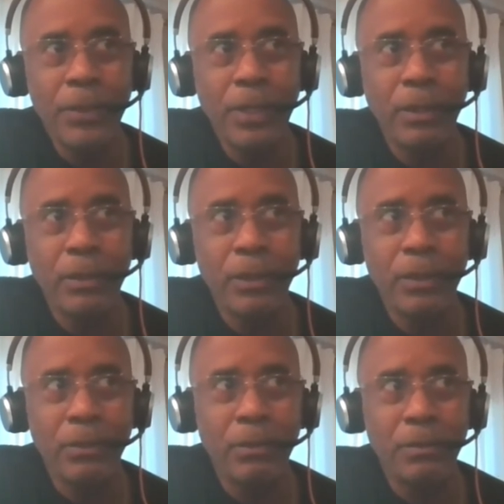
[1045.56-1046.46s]

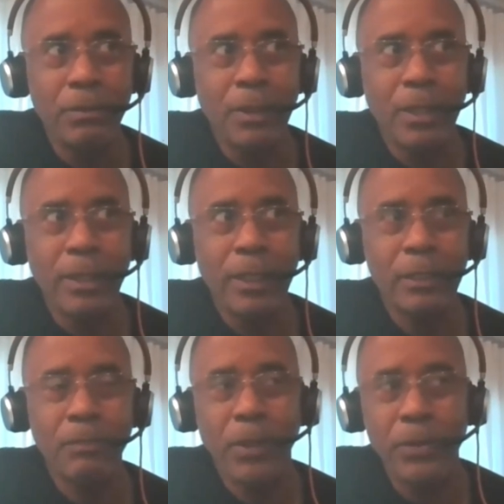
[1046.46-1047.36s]
you are
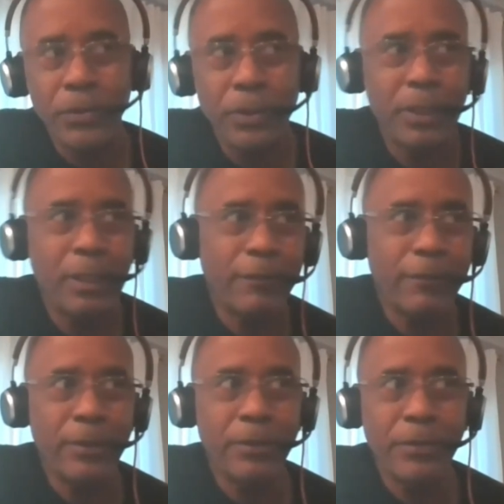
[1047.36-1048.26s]
exposed to
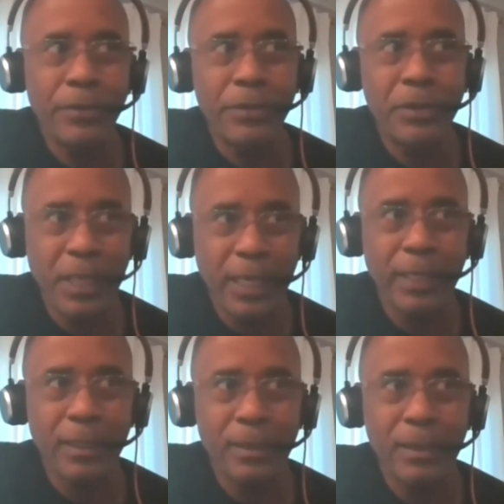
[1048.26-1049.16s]
different
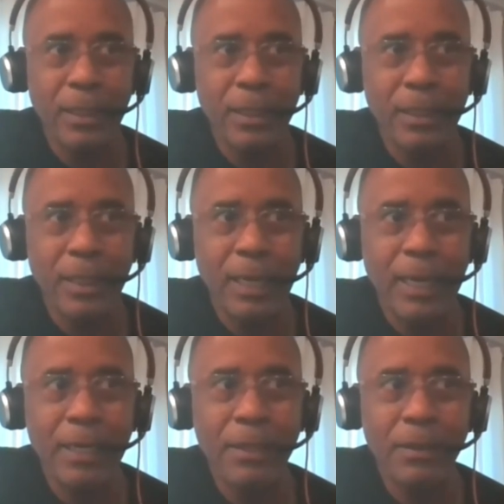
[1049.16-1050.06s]
things, and
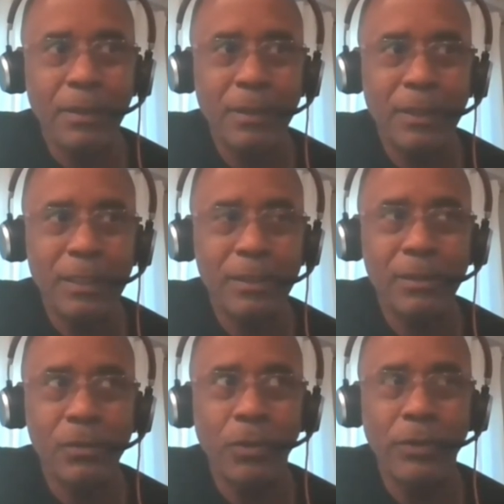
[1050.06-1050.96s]
I
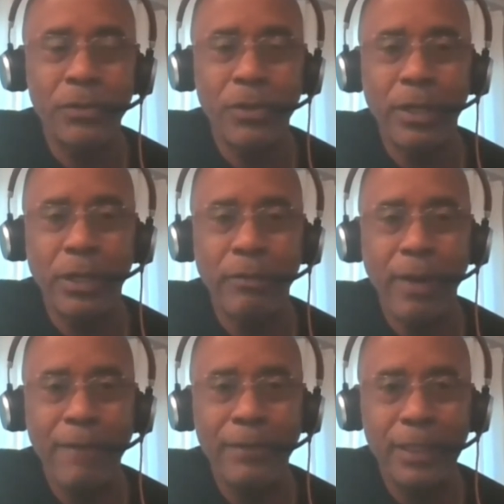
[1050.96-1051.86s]
just sort of started
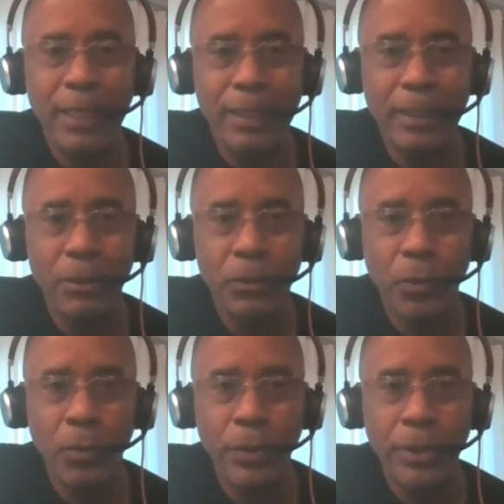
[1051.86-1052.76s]
gravitating
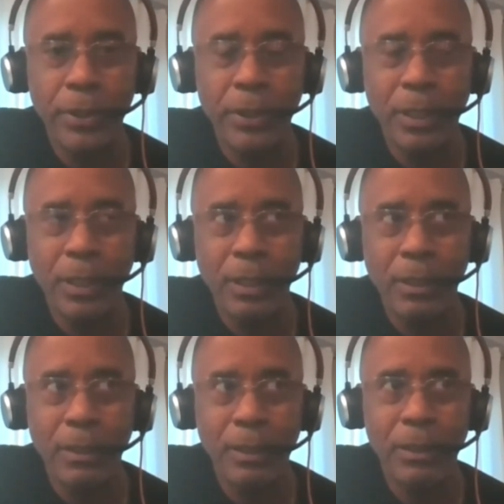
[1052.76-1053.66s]
toward,
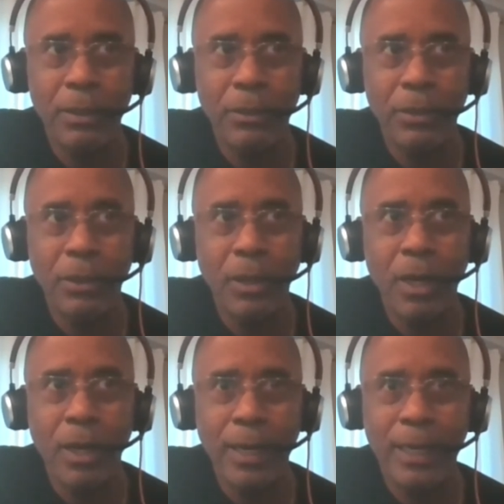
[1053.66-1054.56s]
the
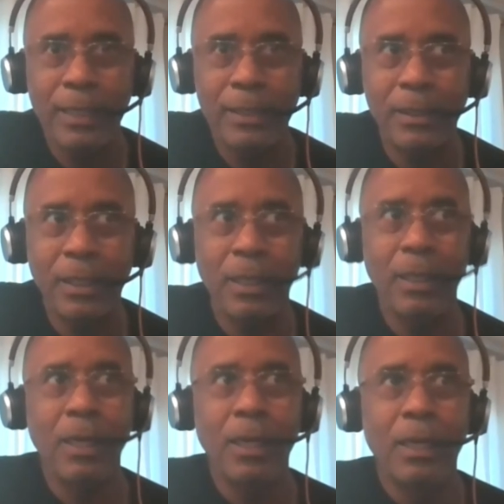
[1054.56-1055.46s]
law as a
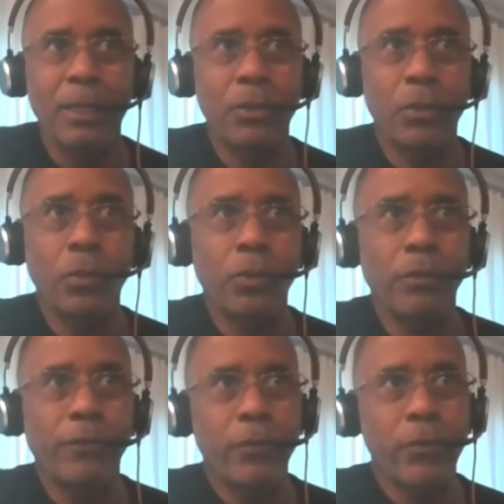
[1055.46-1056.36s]
tool
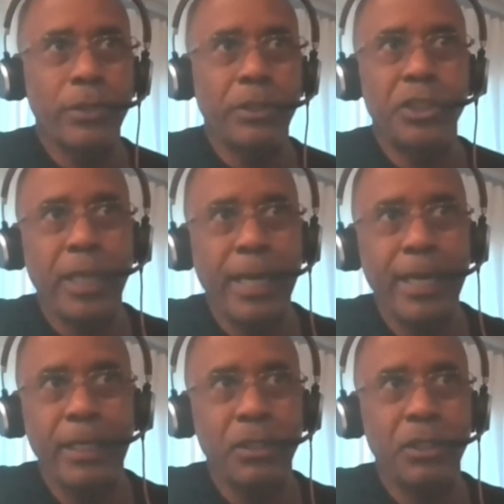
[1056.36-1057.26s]
for
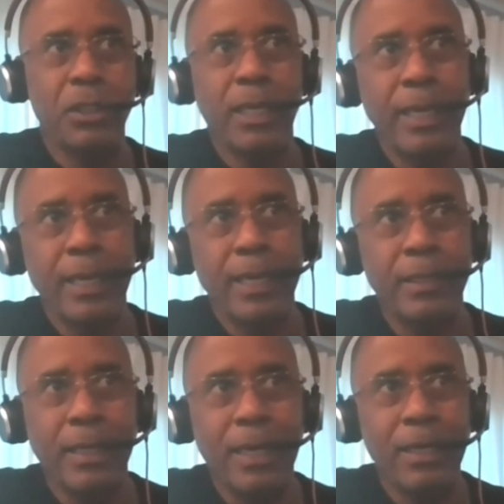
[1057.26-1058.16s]
change,
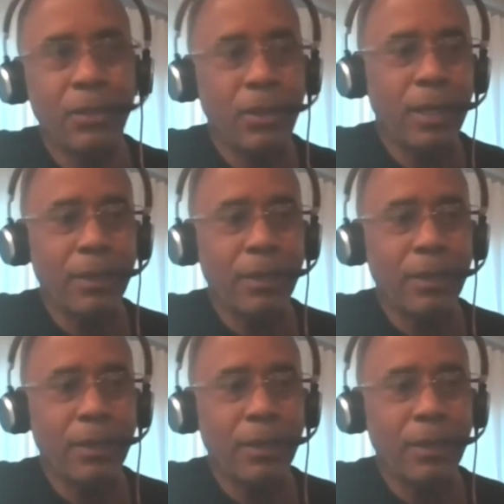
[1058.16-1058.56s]
and I thought